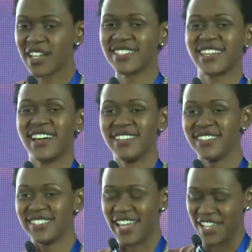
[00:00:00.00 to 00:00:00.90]
I got the
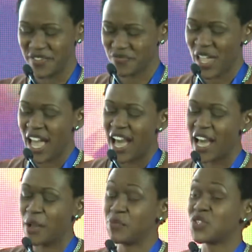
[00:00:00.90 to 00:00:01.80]
sign.
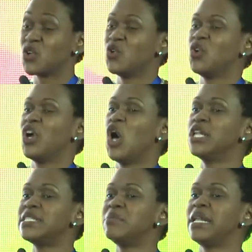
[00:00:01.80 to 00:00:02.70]
So
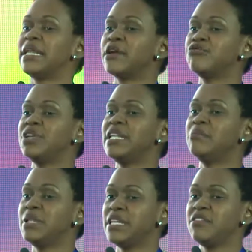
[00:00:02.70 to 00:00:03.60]
ultimately, I really
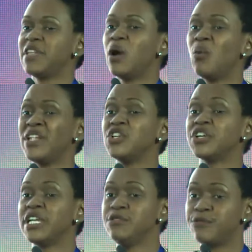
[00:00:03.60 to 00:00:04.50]
believe that when you're
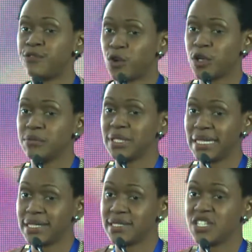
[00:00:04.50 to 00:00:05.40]
informed,
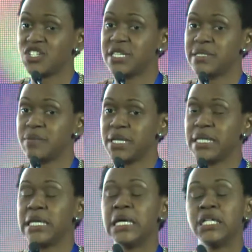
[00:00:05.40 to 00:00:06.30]
ladies and gentlemen,
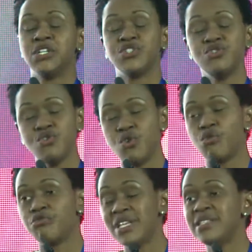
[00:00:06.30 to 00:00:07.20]
there's no
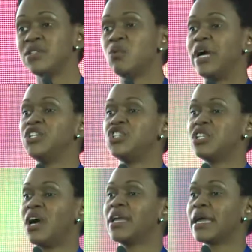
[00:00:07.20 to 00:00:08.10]
reason why you should
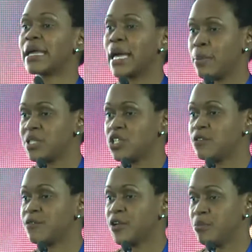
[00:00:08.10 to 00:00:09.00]
not get capital
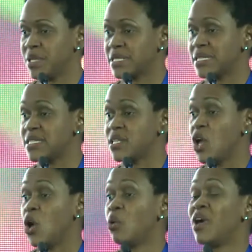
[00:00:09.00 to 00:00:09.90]
for your business,
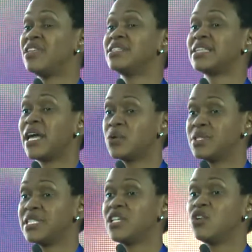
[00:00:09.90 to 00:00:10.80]
whether it's
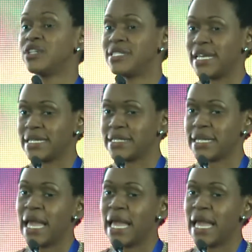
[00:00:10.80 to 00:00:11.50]
equity or debt.